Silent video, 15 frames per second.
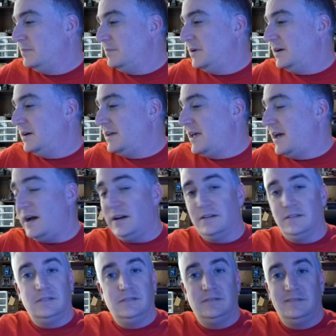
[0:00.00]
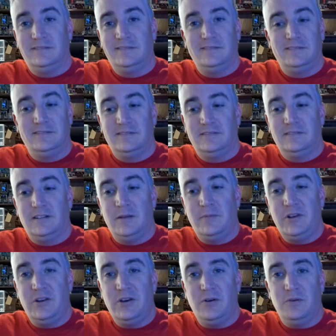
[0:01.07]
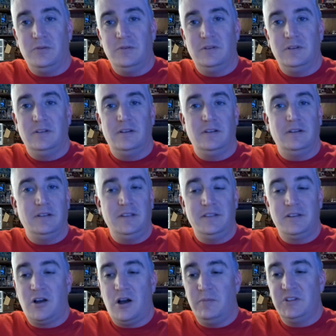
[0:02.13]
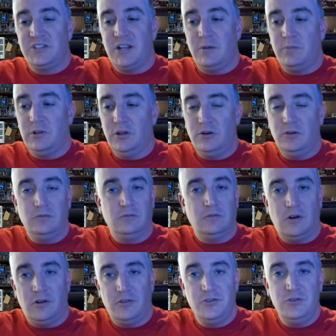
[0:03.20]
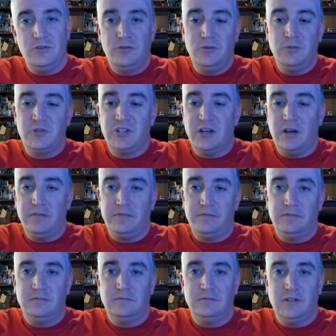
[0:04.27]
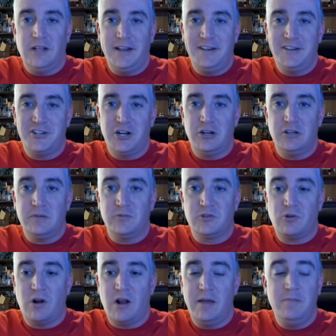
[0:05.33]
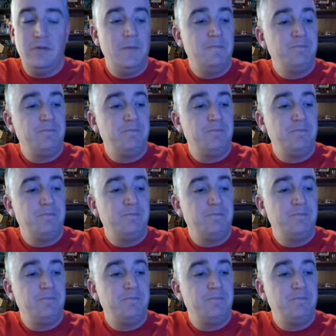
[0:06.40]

But yeah, let me know in the comments down below. All the YouTube stuff, like, share, subscribe.